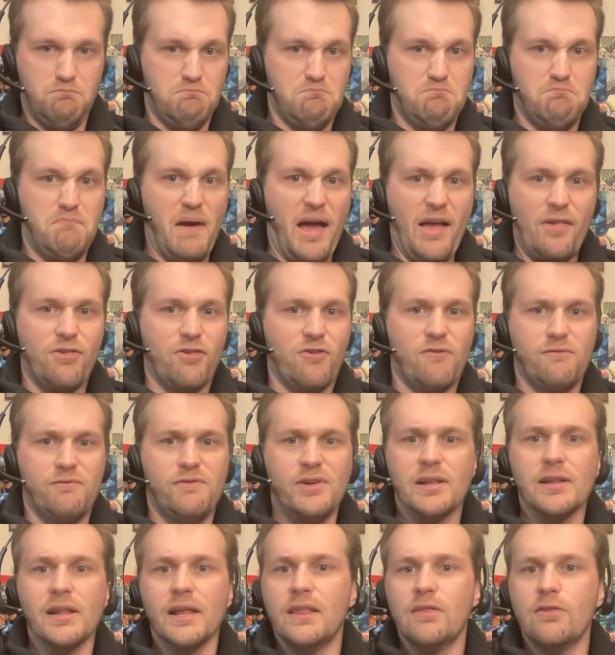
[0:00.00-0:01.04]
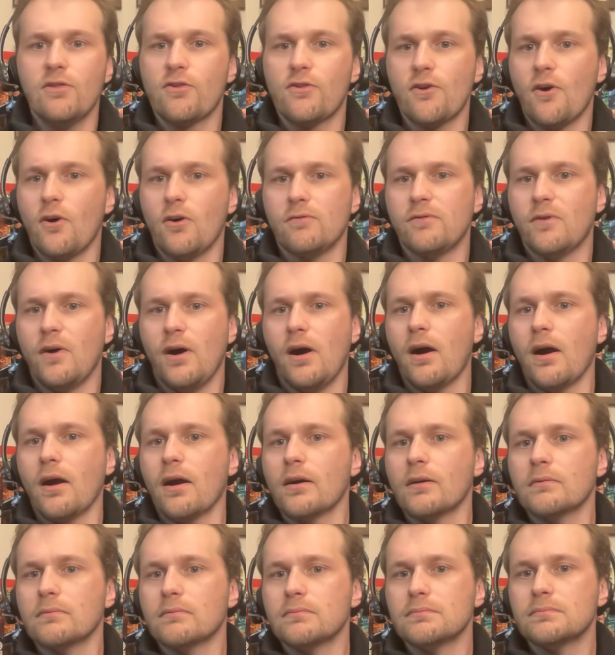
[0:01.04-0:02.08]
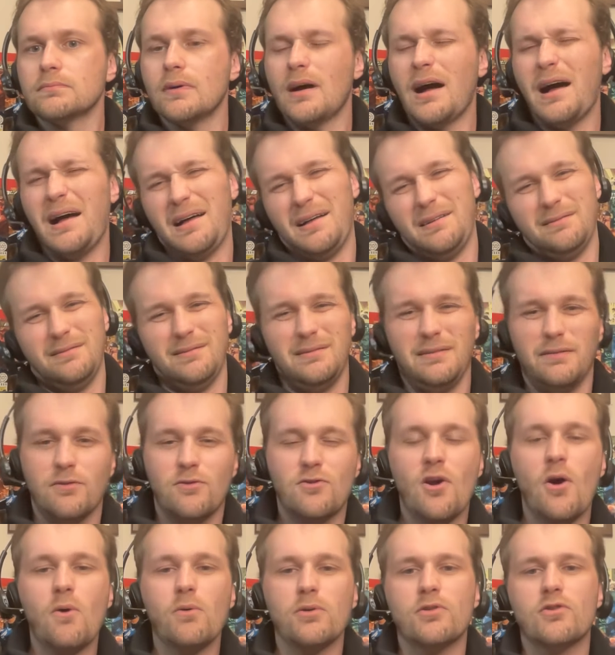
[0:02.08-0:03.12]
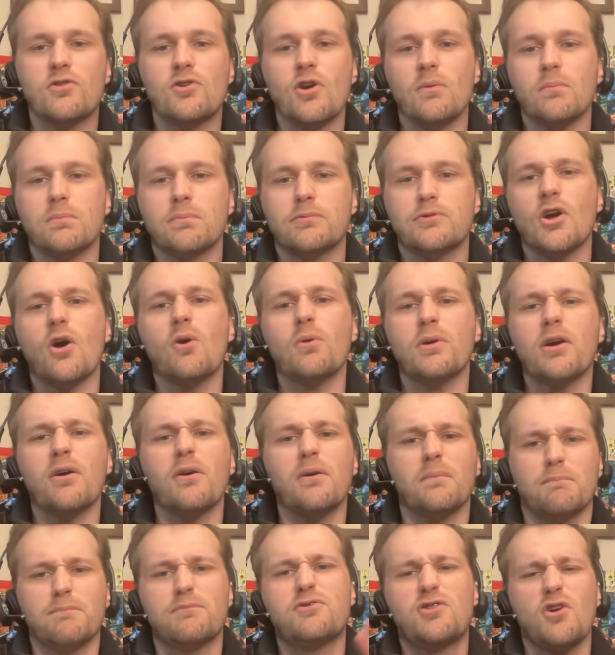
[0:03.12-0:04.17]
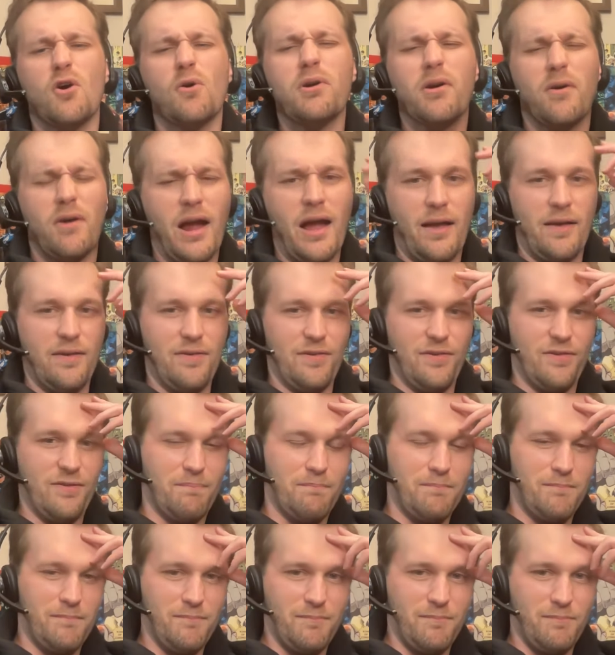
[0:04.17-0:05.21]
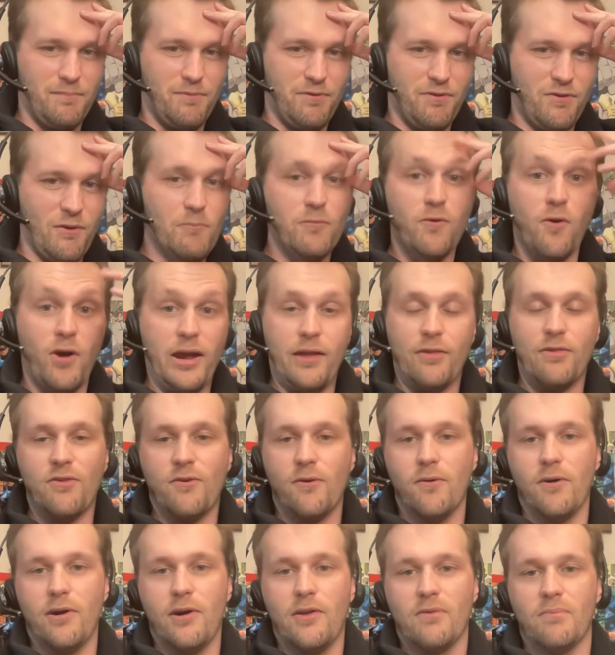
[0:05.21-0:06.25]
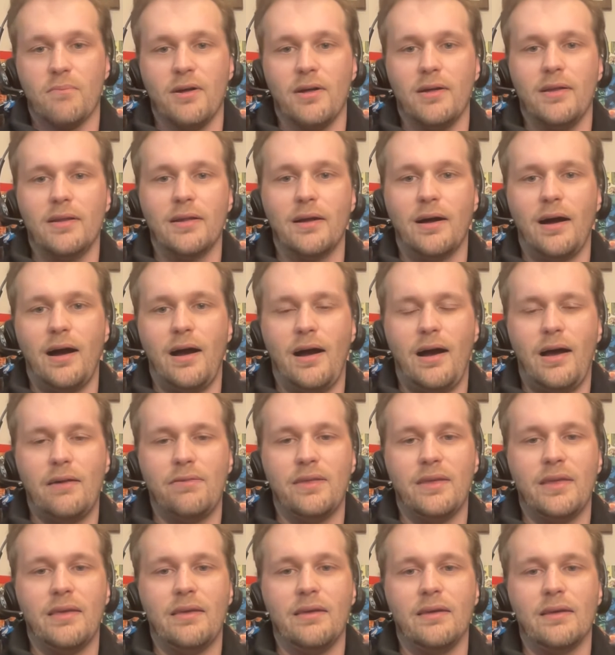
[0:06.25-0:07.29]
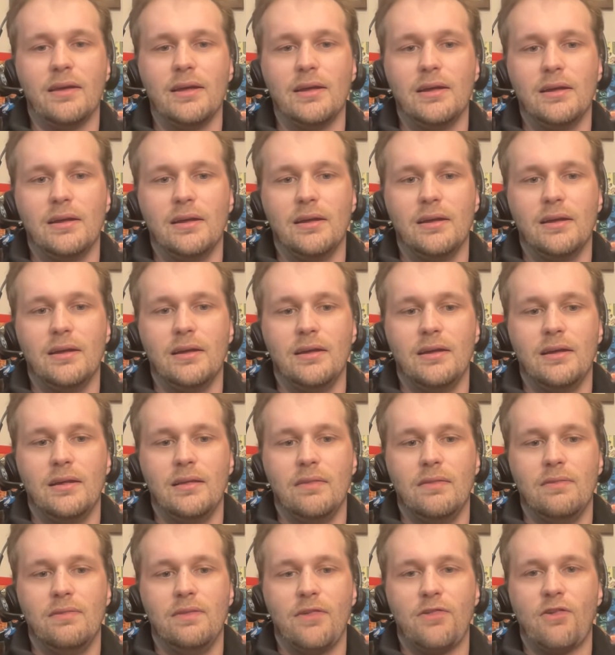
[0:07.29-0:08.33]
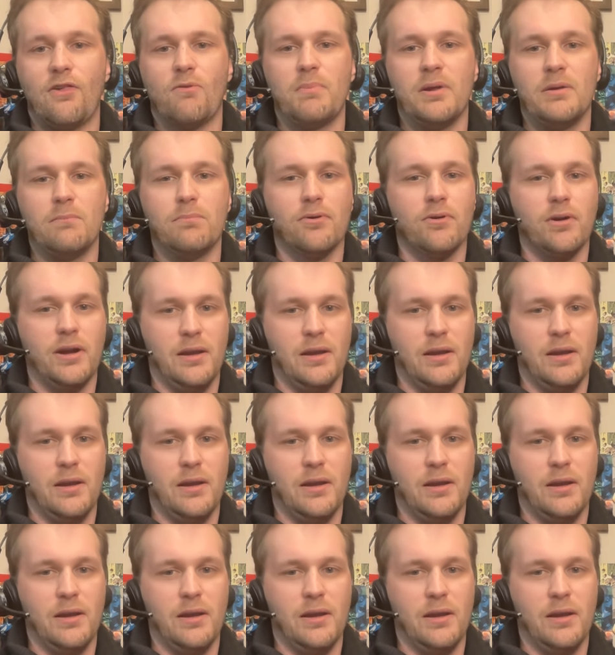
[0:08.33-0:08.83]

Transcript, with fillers: best villain so far. Uh, jo- jo- Joker Joker has some great stories, but I-, I think this has been pretty